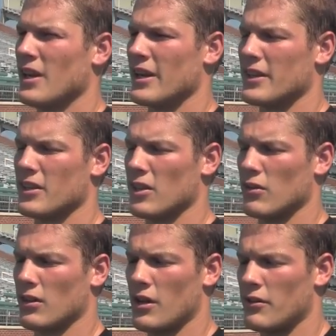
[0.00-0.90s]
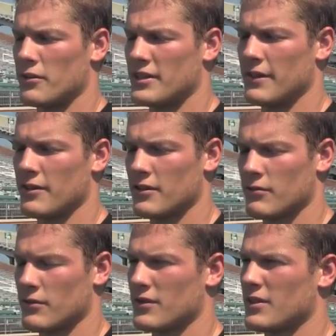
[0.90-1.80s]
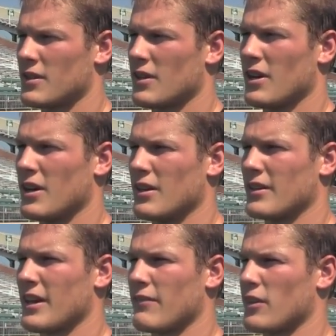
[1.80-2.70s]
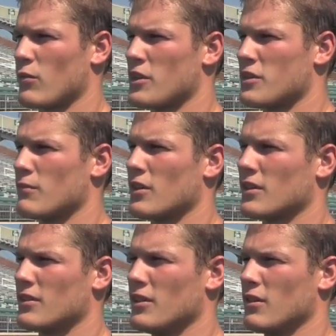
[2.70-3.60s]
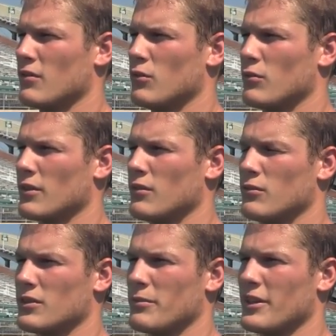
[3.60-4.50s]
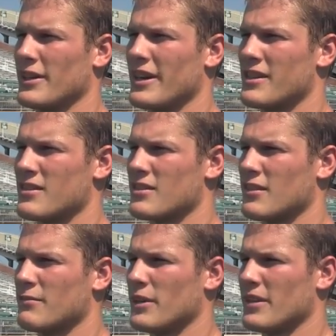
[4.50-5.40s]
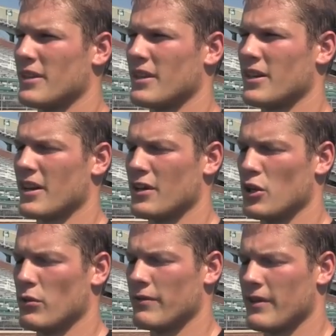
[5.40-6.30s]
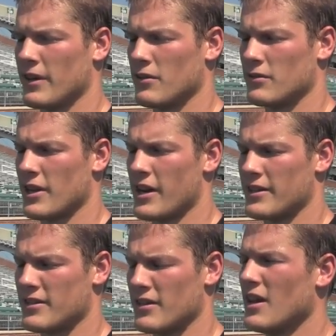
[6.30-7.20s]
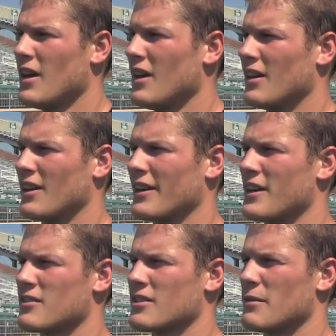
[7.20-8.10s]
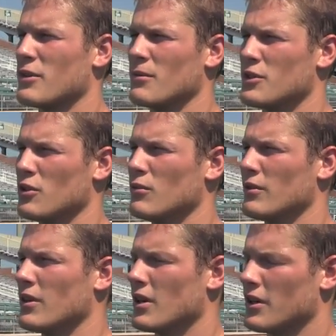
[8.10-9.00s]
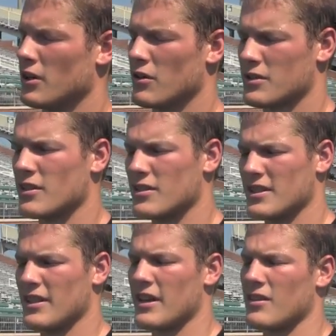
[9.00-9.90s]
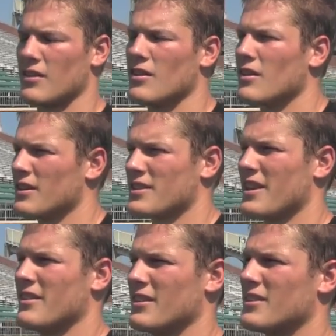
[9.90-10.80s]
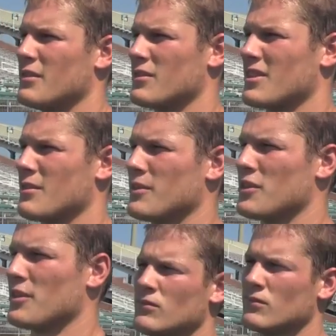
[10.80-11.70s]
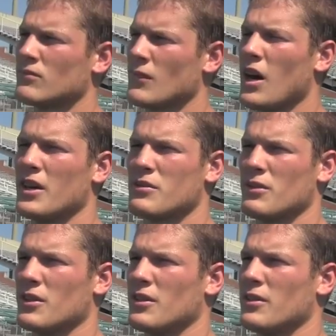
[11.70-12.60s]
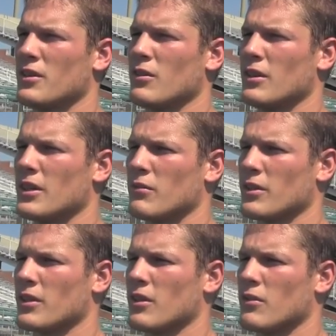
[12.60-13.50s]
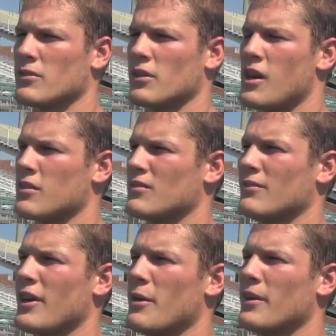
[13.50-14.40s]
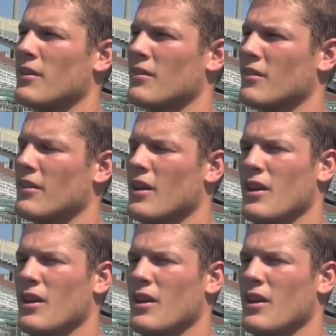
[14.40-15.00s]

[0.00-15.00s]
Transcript: uh, you know, a lot of receivers was uh, kind of our question mark. You know, who were, who was going to be the guys and stuff. But I think uh, you know we found those guys, and a lot of guys are stepping up too. And uh, you know, it's good to see that, and excited to see what's to come this year. Oh, that's really good. You know, we're going to go into a hostile environment, and